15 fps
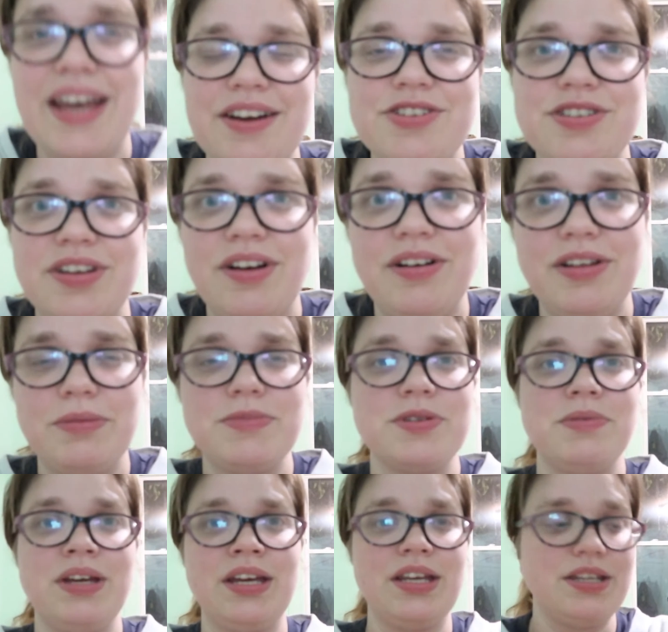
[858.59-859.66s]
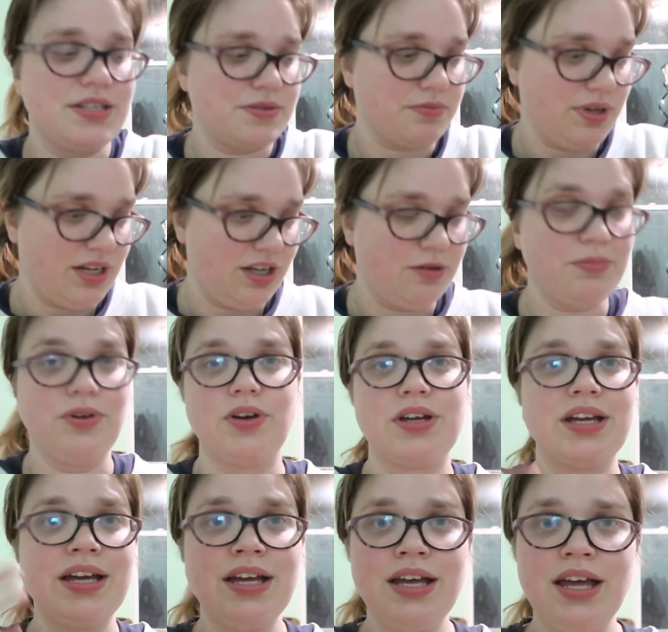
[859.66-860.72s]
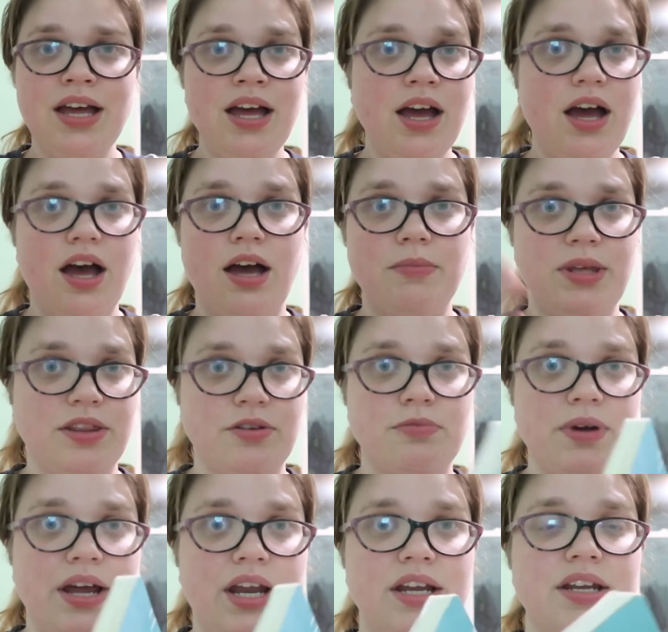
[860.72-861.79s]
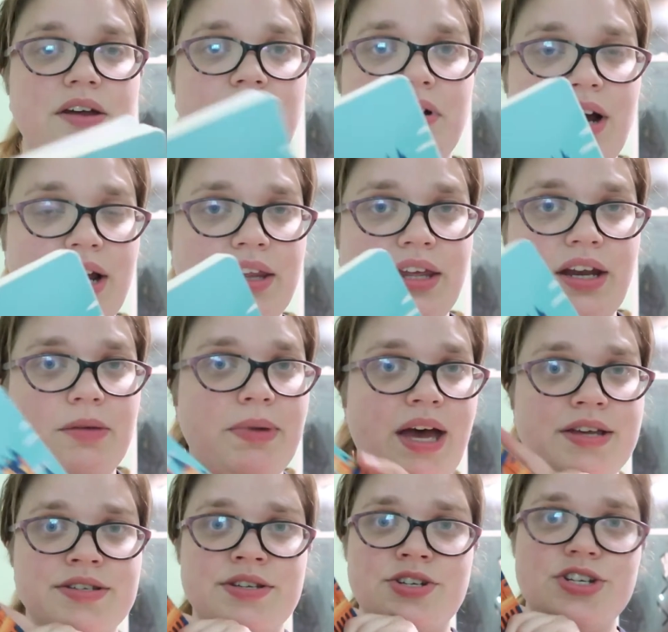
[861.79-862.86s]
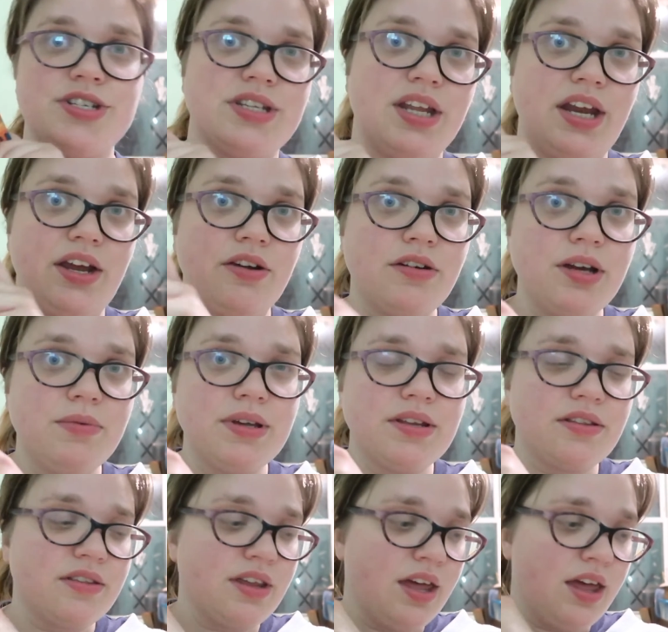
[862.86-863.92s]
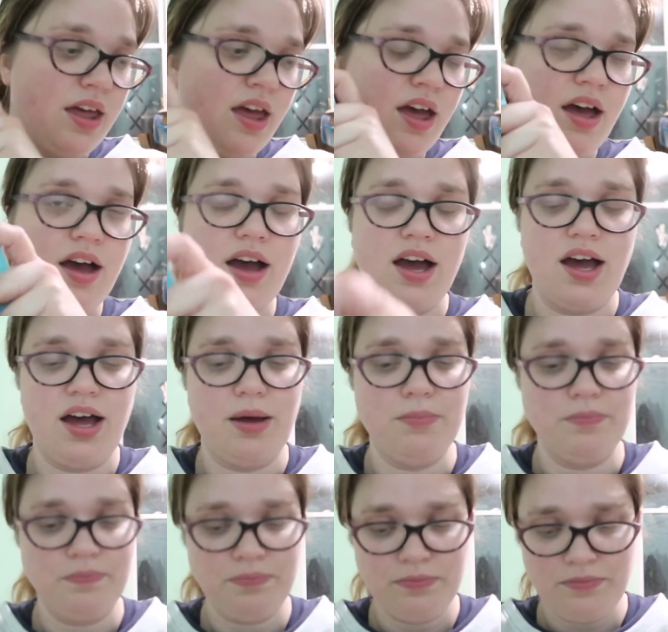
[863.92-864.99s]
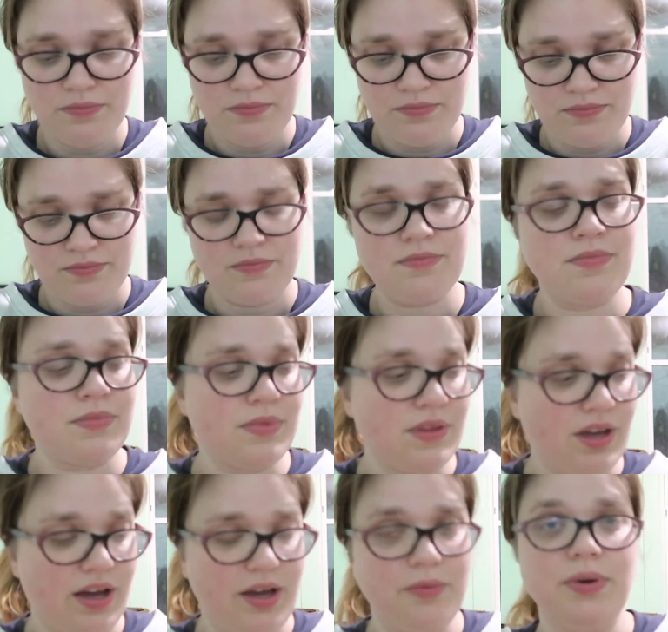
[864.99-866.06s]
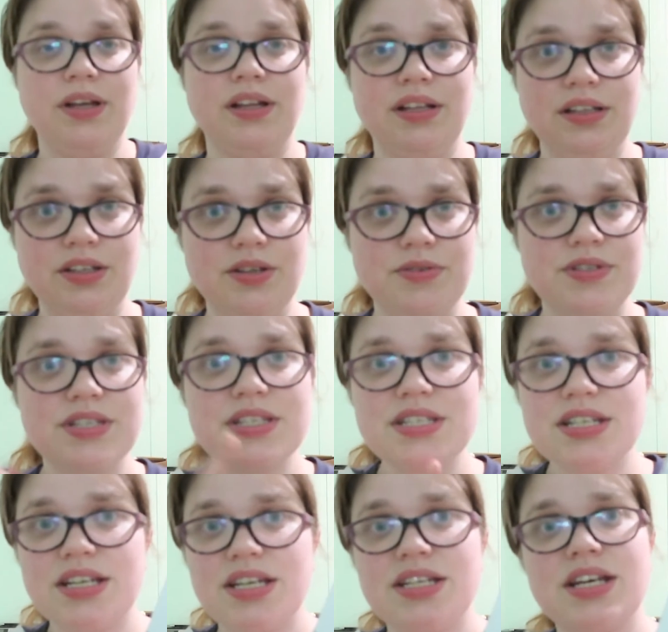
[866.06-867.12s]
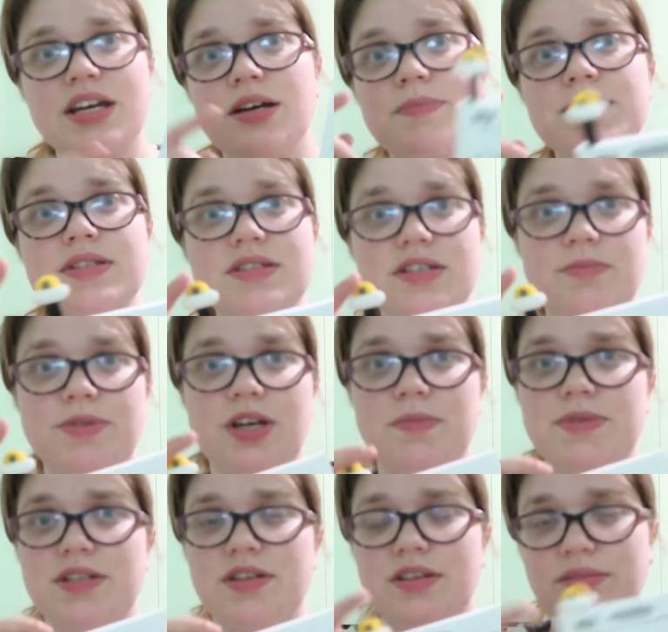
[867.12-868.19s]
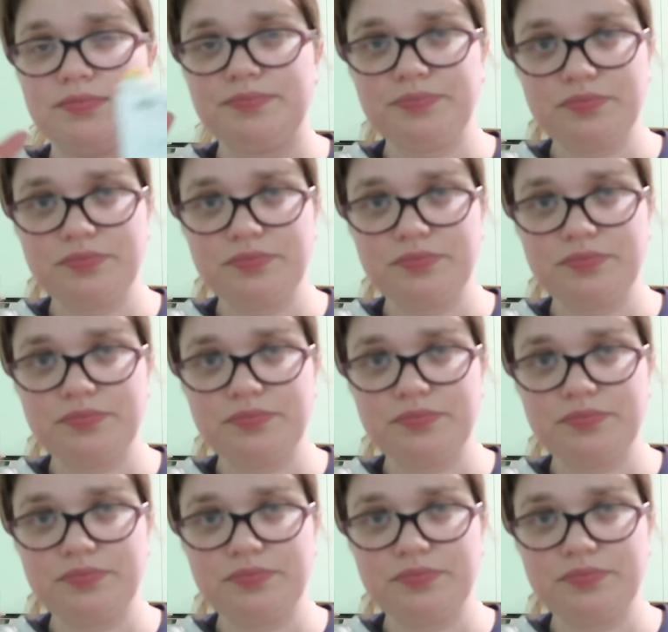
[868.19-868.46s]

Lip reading: actually all I'm doing is reading a book, either writing down or highlighting passages that I agree with. I will use sticky tabs sometimes in